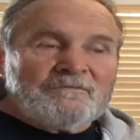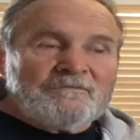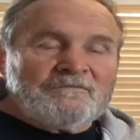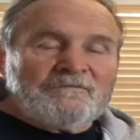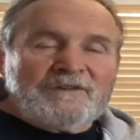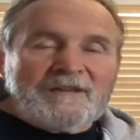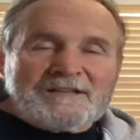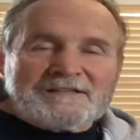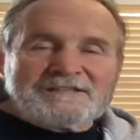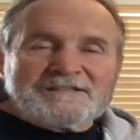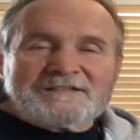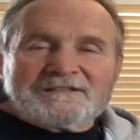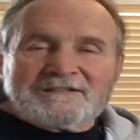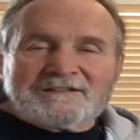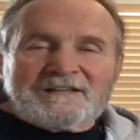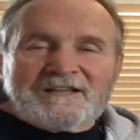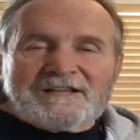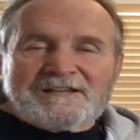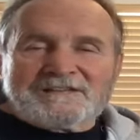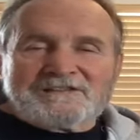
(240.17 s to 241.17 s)
less and
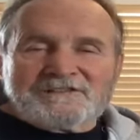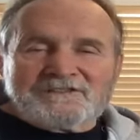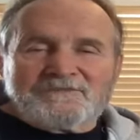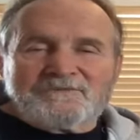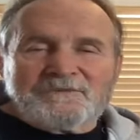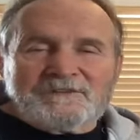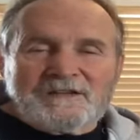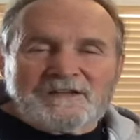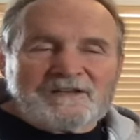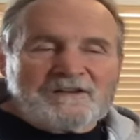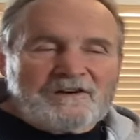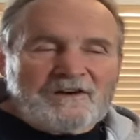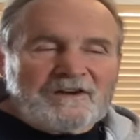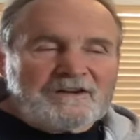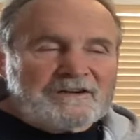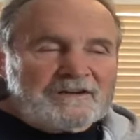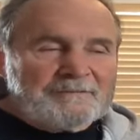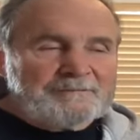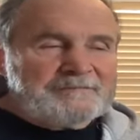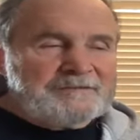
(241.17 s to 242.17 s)
less do we get
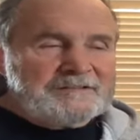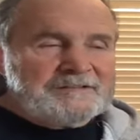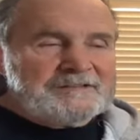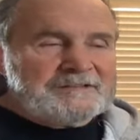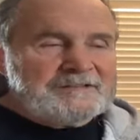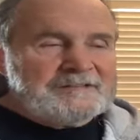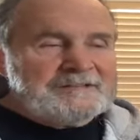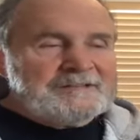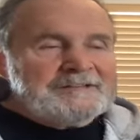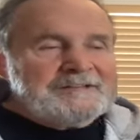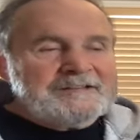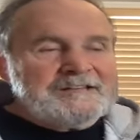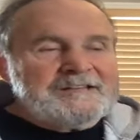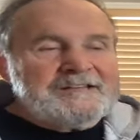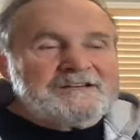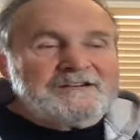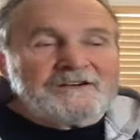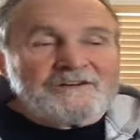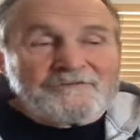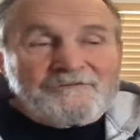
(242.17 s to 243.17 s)
caught up in,
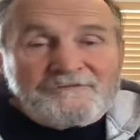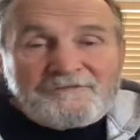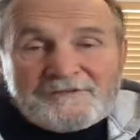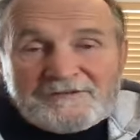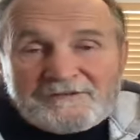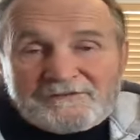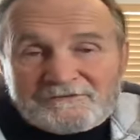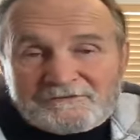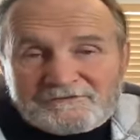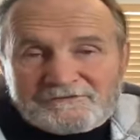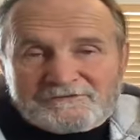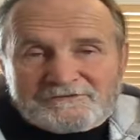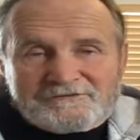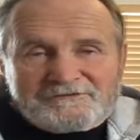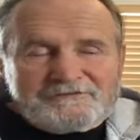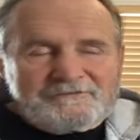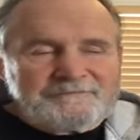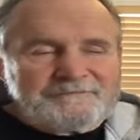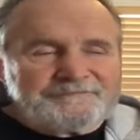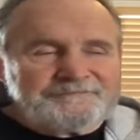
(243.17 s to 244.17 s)
in our
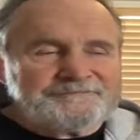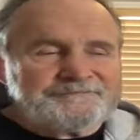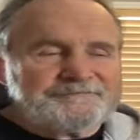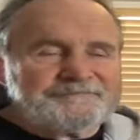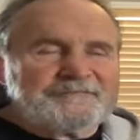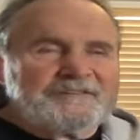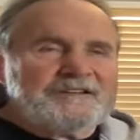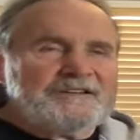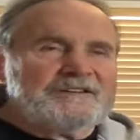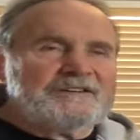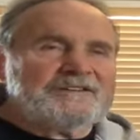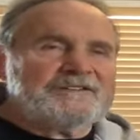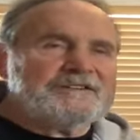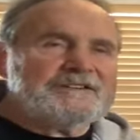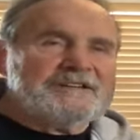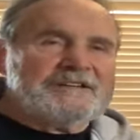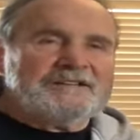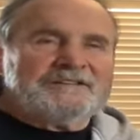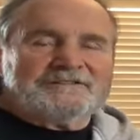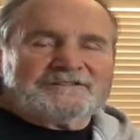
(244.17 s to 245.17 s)
fears, in our
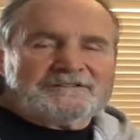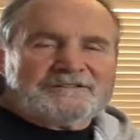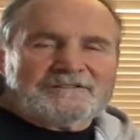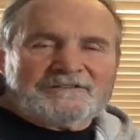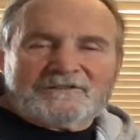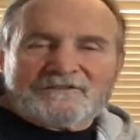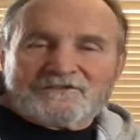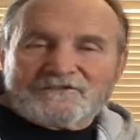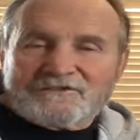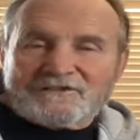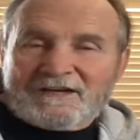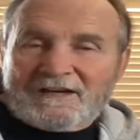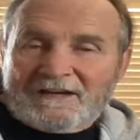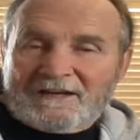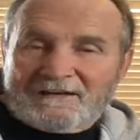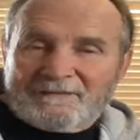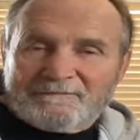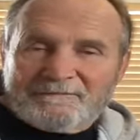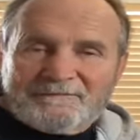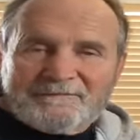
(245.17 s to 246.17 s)
guilt, in our
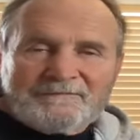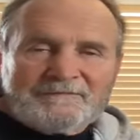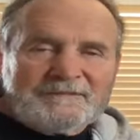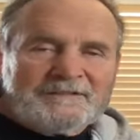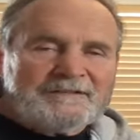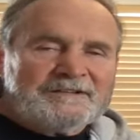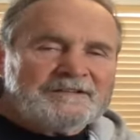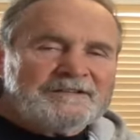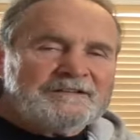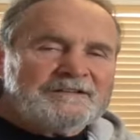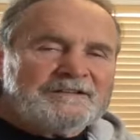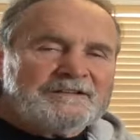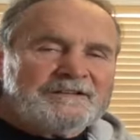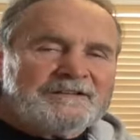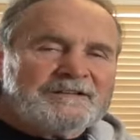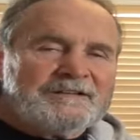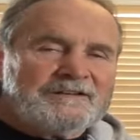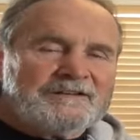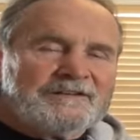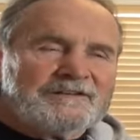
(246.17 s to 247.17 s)
shame,
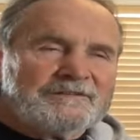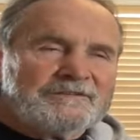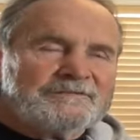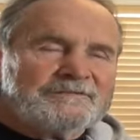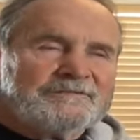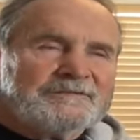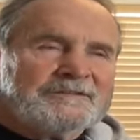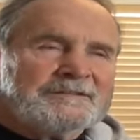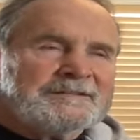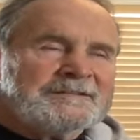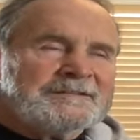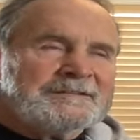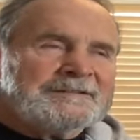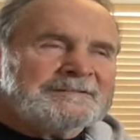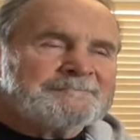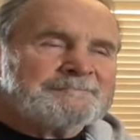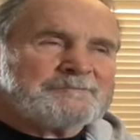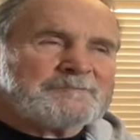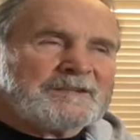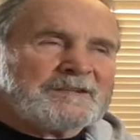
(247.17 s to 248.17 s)
in our
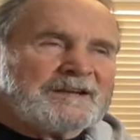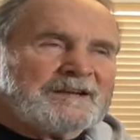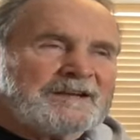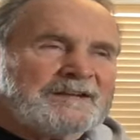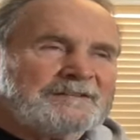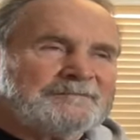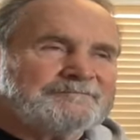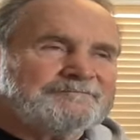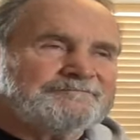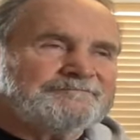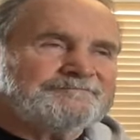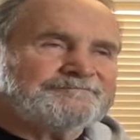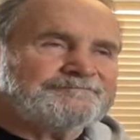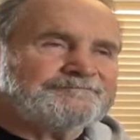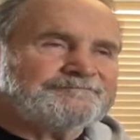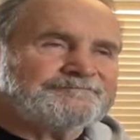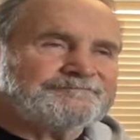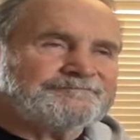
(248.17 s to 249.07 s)
um,